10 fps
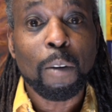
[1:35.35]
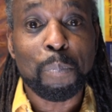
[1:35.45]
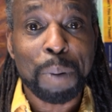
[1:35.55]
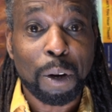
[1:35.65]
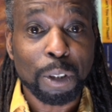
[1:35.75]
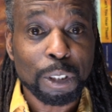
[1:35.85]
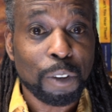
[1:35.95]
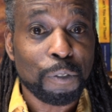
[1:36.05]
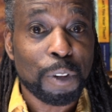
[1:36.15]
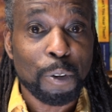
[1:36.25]
because
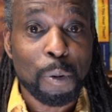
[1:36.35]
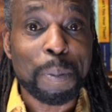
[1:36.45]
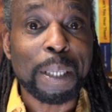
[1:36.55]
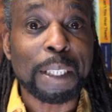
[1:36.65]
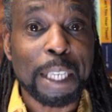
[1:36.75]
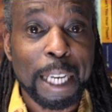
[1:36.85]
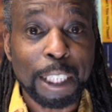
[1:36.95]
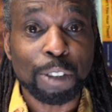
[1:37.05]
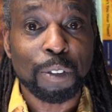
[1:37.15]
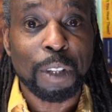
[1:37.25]
of the repeated
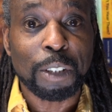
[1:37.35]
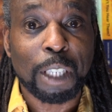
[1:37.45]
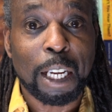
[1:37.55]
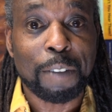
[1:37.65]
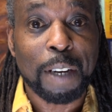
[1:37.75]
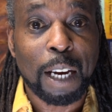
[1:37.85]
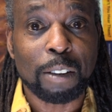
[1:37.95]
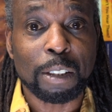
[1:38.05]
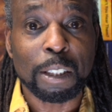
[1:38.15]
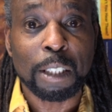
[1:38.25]
nature of those kind of
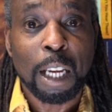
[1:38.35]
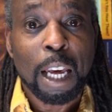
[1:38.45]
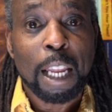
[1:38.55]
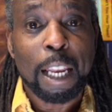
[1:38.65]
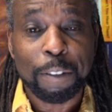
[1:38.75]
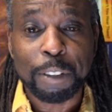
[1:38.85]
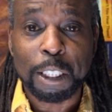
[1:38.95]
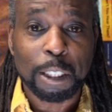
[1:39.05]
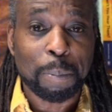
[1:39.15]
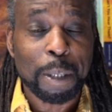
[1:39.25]
encounters, left
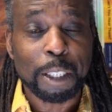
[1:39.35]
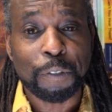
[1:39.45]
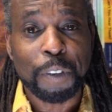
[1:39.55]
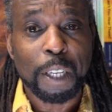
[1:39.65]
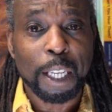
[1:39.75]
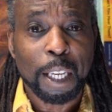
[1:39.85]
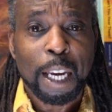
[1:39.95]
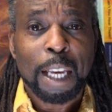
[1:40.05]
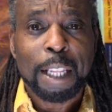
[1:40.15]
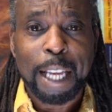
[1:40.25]
Chester Pierce feeling
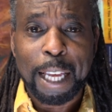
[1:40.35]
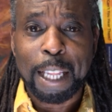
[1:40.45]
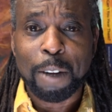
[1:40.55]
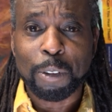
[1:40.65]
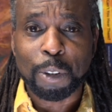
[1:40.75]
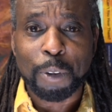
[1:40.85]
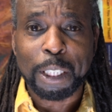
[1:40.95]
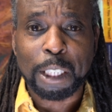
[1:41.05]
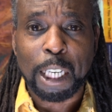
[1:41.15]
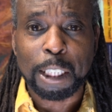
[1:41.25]
that there was a
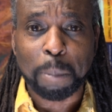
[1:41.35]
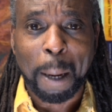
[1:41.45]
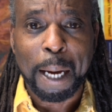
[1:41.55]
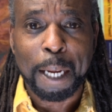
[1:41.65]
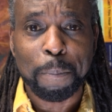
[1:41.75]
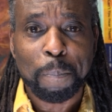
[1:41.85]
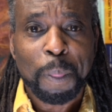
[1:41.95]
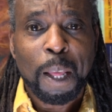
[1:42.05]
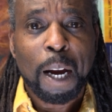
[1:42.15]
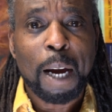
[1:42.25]
racialized pattern.
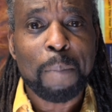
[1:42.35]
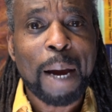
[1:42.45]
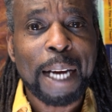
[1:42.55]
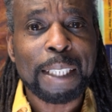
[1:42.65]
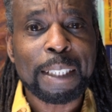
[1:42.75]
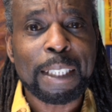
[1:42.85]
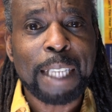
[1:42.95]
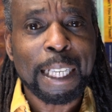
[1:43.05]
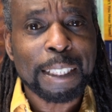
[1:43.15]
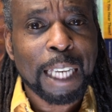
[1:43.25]
And
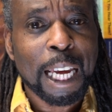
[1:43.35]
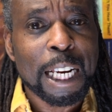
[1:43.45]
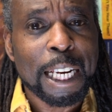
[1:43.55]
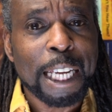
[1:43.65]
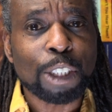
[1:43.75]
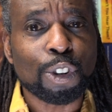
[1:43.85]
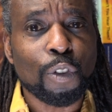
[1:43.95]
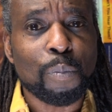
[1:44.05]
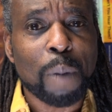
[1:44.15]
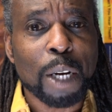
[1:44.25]
that's the kind of nature
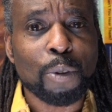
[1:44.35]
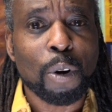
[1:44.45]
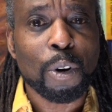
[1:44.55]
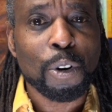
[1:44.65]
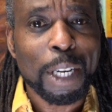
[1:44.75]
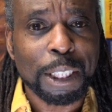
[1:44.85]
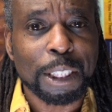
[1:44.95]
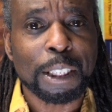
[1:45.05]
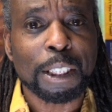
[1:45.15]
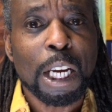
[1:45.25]
of
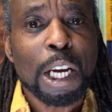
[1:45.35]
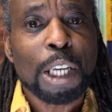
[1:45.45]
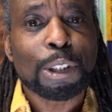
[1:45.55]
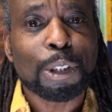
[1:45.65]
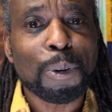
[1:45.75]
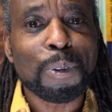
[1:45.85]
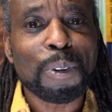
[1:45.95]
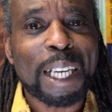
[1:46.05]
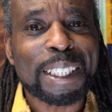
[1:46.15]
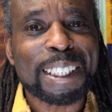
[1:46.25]
microaggressions. So,
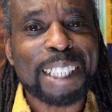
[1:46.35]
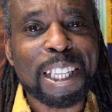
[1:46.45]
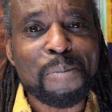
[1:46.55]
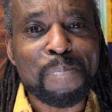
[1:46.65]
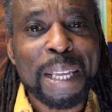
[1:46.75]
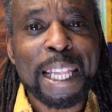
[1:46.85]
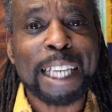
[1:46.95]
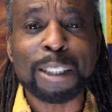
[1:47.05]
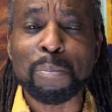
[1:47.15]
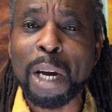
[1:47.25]
as I say, the bit
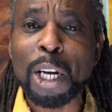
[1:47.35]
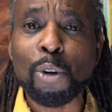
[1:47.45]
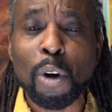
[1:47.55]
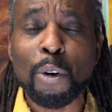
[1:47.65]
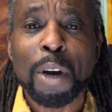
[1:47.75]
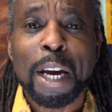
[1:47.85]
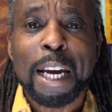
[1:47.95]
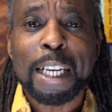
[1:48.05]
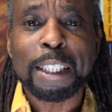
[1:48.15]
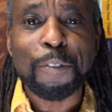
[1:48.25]
that's micro
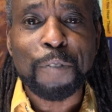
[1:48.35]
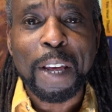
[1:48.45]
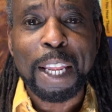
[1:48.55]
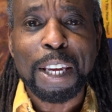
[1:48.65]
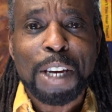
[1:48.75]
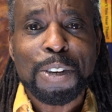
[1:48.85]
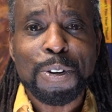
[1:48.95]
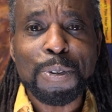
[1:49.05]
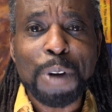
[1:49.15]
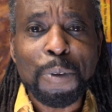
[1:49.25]
is the fact that
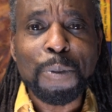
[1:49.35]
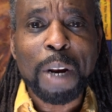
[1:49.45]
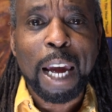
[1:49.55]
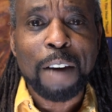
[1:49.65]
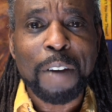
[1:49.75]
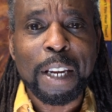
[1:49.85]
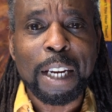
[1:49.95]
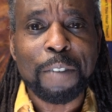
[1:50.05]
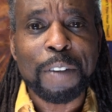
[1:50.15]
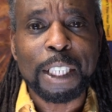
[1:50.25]
you don't really have
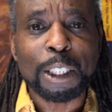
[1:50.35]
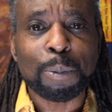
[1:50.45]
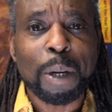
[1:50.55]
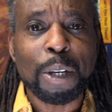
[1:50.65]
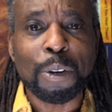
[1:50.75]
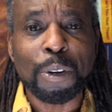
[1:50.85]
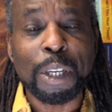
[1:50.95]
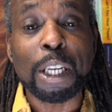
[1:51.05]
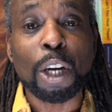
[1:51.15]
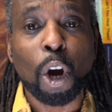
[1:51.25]
any evidence where you could,
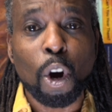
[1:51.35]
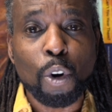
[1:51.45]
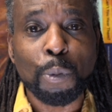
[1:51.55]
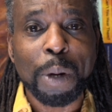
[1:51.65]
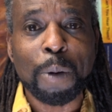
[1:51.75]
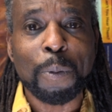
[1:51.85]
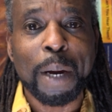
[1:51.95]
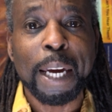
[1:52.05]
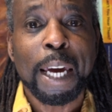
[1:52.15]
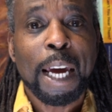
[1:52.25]
in a concrete
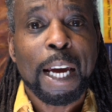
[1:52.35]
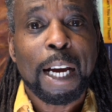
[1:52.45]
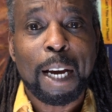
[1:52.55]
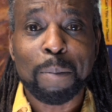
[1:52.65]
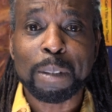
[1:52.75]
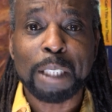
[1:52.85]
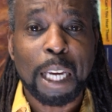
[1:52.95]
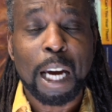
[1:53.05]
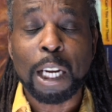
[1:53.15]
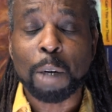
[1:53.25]
way,
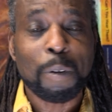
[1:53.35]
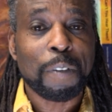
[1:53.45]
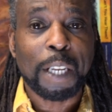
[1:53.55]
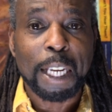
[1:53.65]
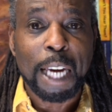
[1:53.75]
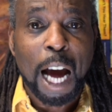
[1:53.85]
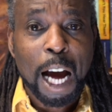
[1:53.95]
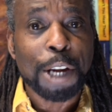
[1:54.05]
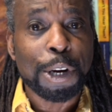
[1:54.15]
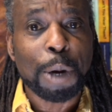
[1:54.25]
say unequivocally,
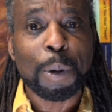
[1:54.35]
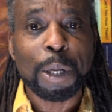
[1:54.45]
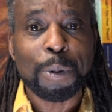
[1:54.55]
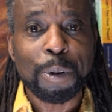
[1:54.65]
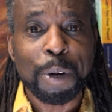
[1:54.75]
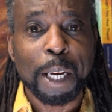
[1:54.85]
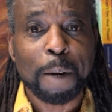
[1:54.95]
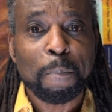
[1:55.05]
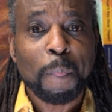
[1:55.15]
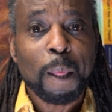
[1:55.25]
I know what you were doing.
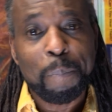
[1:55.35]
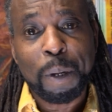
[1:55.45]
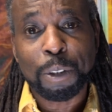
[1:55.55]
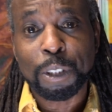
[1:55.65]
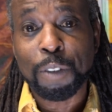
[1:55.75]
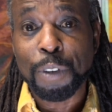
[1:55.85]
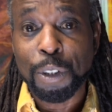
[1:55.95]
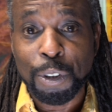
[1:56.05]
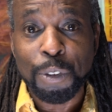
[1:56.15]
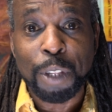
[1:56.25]
Because if you
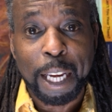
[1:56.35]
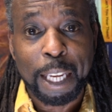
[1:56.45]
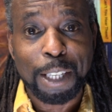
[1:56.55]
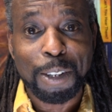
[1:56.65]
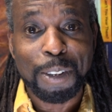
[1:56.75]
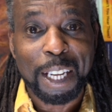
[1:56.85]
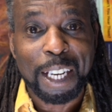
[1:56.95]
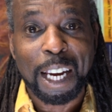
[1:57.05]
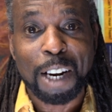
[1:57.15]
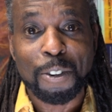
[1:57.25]
do that, you then
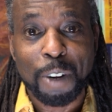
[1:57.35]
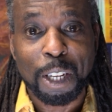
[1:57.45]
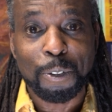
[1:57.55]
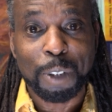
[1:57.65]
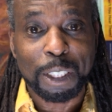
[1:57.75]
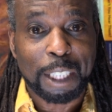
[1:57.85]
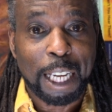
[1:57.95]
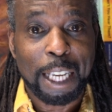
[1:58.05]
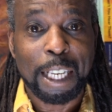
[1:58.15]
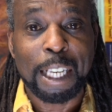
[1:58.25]
kind of run the risk
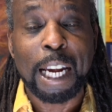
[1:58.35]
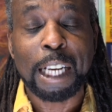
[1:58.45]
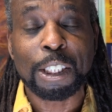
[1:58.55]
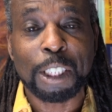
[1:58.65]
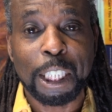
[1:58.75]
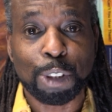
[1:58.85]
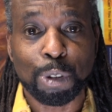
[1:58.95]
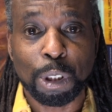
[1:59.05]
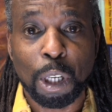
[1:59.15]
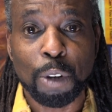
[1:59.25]
that in an
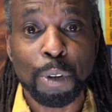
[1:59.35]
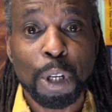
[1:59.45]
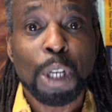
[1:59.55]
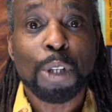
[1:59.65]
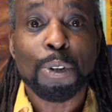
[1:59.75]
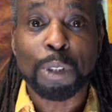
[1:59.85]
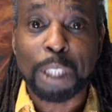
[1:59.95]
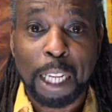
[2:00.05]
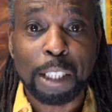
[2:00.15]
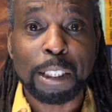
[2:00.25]
accusatory tone, you
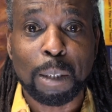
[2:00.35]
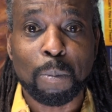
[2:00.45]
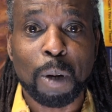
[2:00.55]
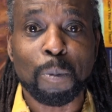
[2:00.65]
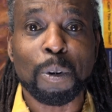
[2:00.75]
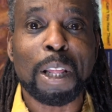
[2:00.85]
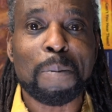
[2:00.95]
tell someone what their